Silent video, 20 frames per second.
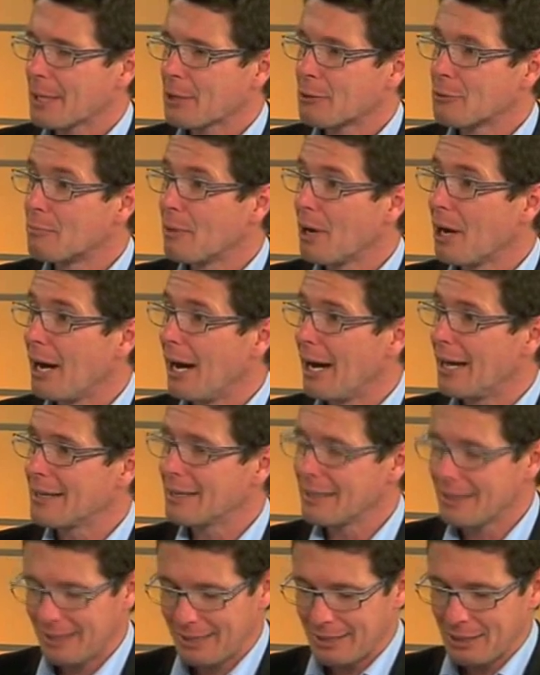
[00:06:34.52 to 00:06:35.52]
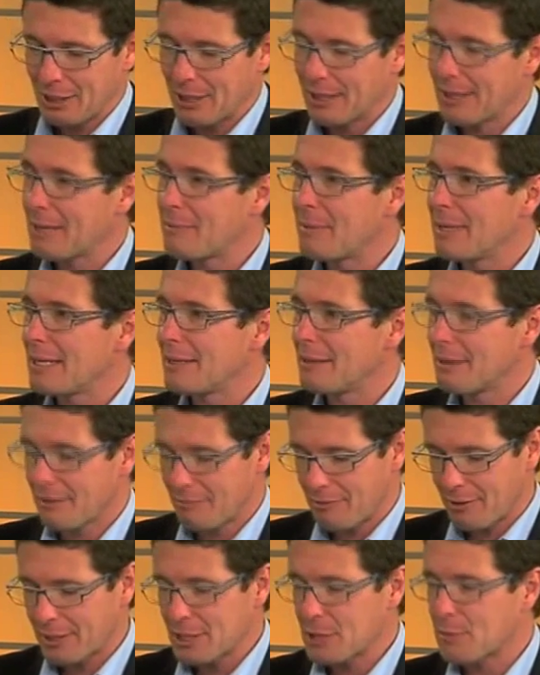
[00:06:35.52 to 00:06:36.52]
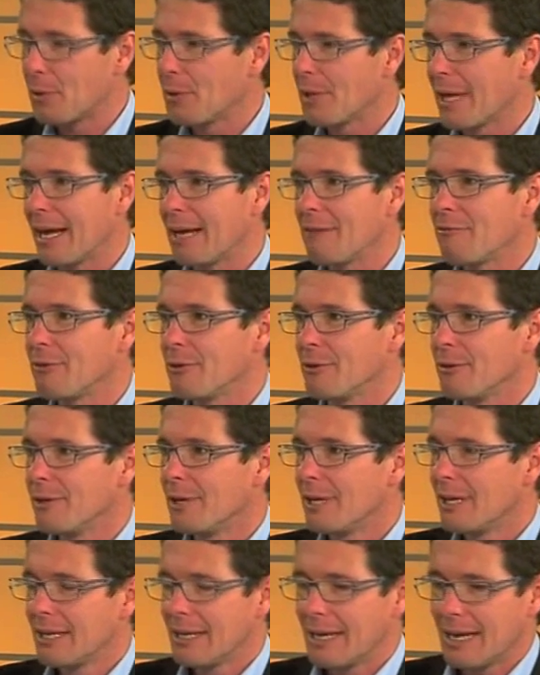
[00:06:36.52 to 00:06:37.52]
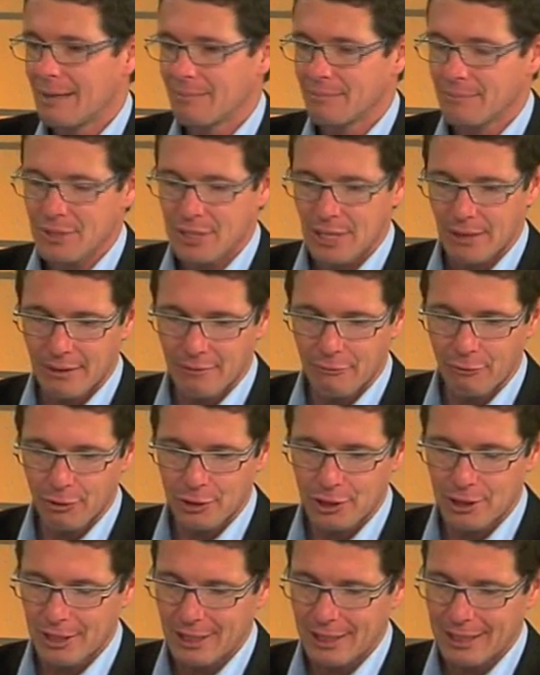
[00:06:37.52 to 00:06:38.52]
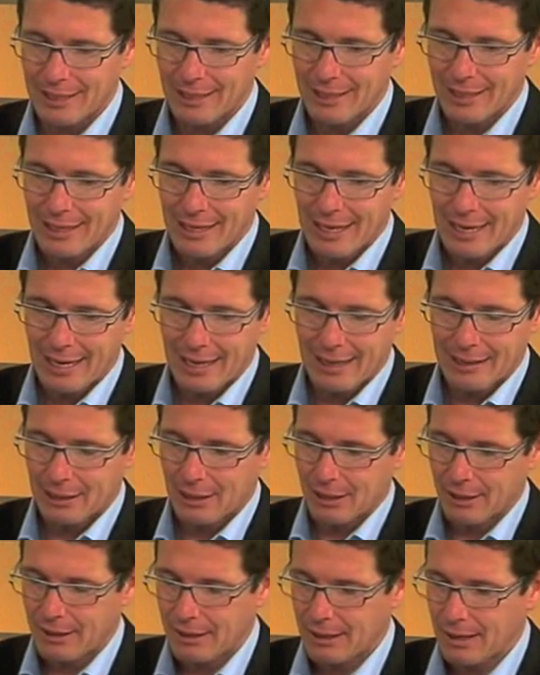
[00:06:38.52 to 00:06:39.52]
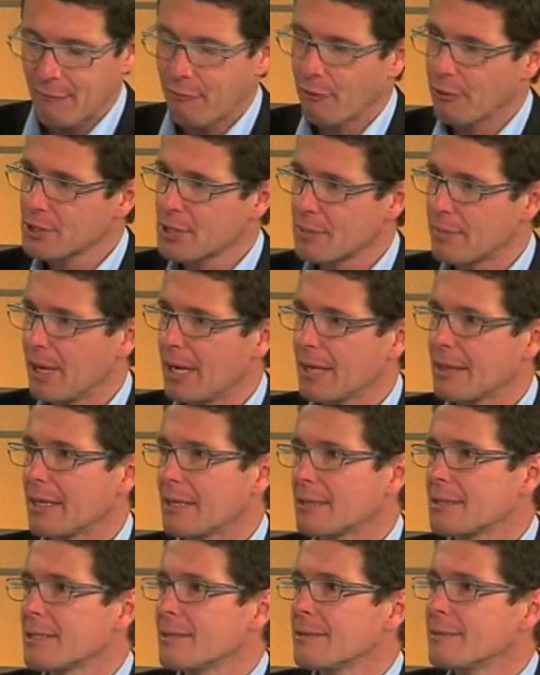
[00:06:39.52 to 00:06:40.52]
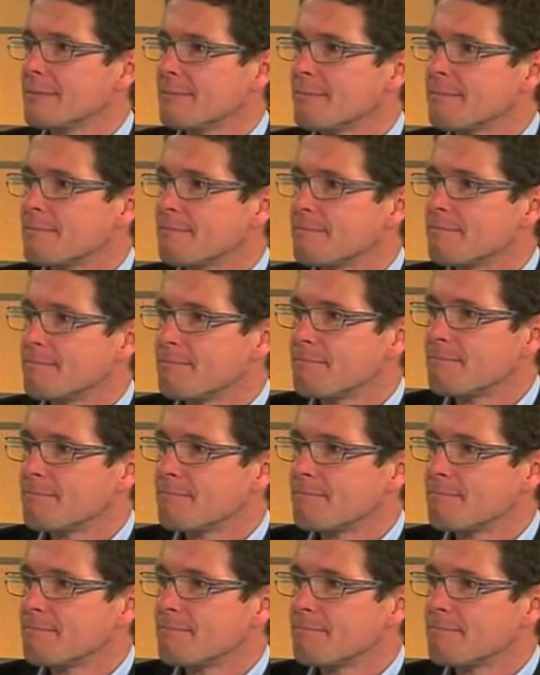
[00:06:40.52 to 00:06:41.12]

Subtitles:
could buy, there'd be a very small handful. So unfortunately, they're forced to buy things. Okay.